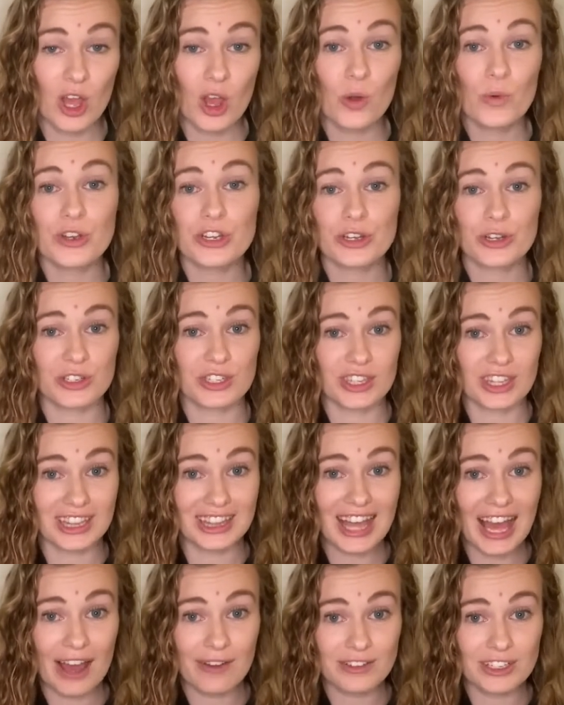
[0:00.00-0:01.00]
When you go to the
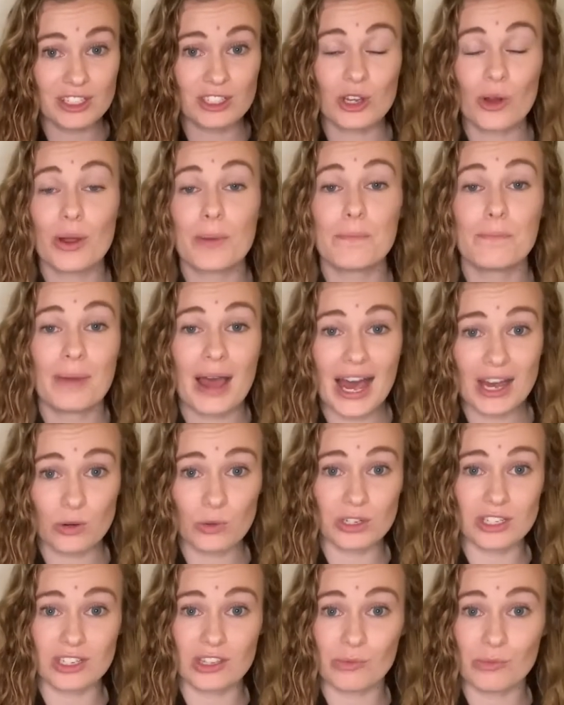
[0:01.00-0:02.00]
left, it's going
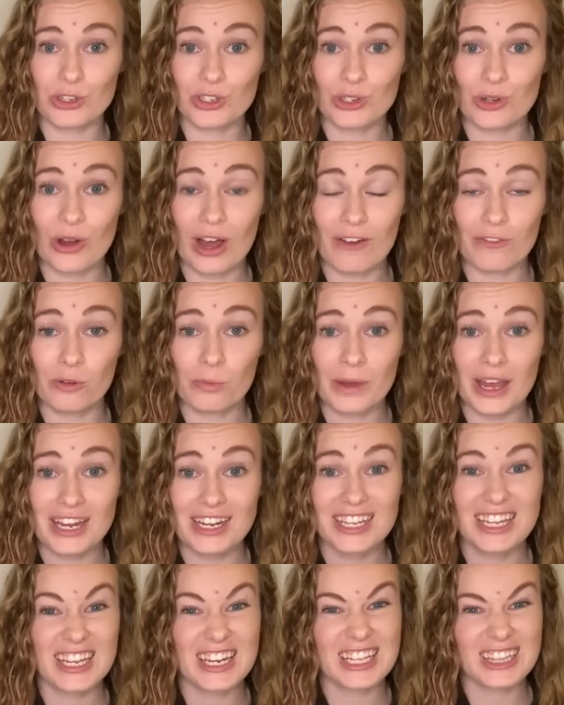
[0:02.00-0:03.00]
backwards in the musical alphabet,
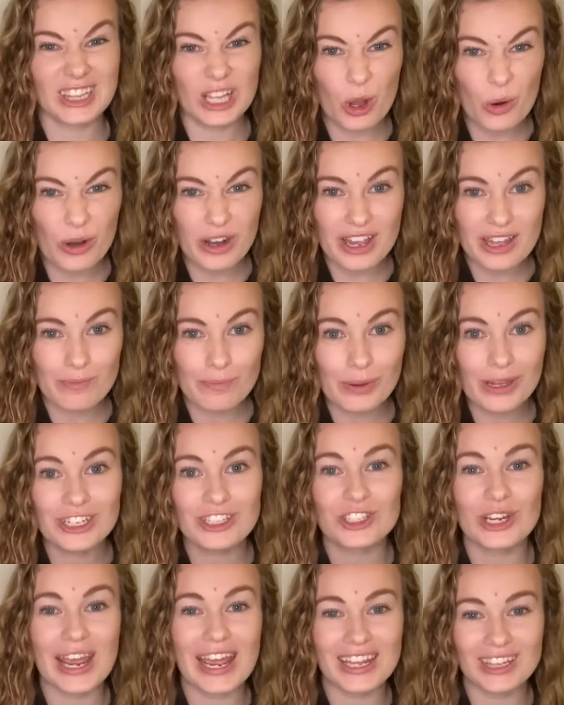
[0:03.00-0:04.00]
getting lower in
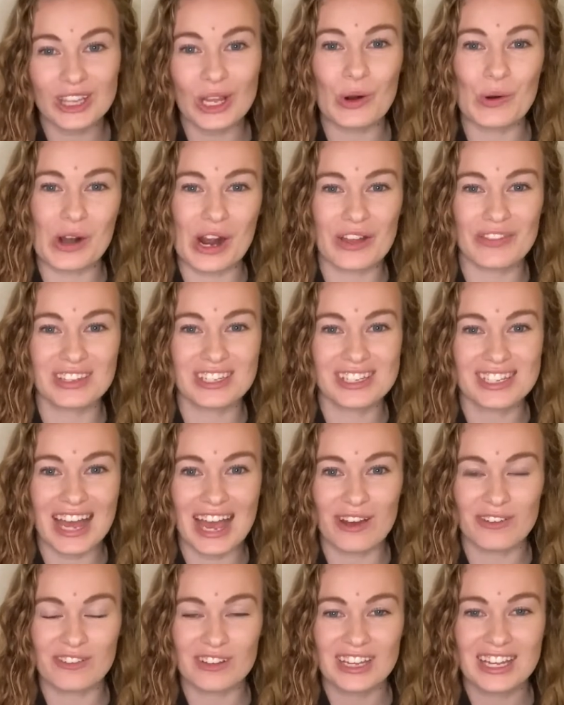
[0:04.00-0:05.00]
pitch and lower on the
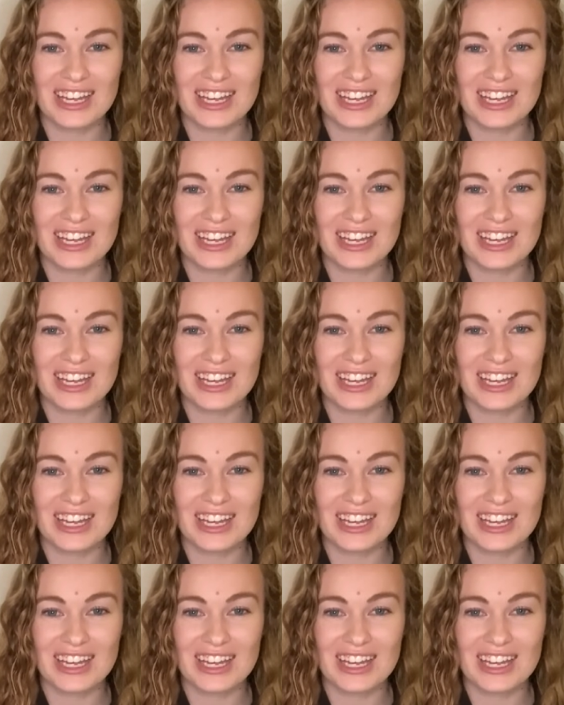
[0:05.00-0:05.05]
staff.